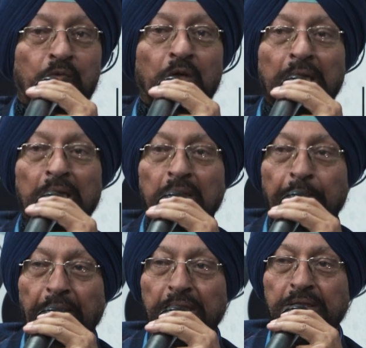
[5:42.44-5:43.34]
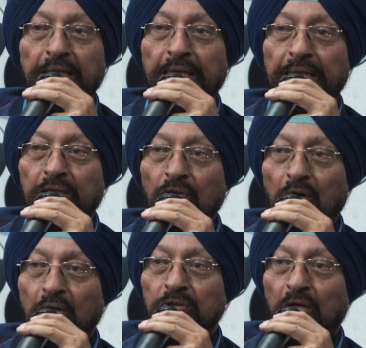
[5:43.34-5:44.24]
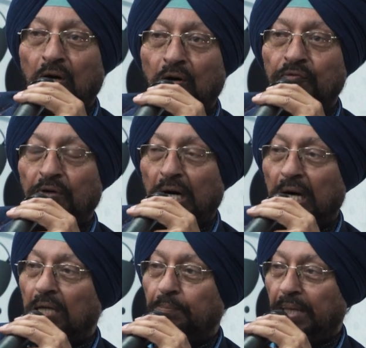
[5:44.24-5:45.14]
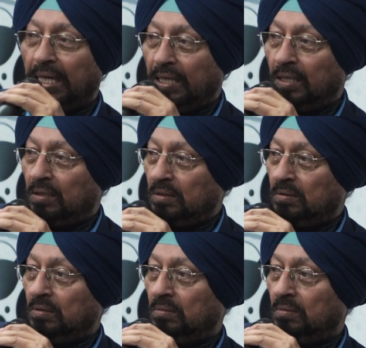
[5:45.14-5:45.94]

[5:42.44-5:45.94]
What are the basic ethos of our being?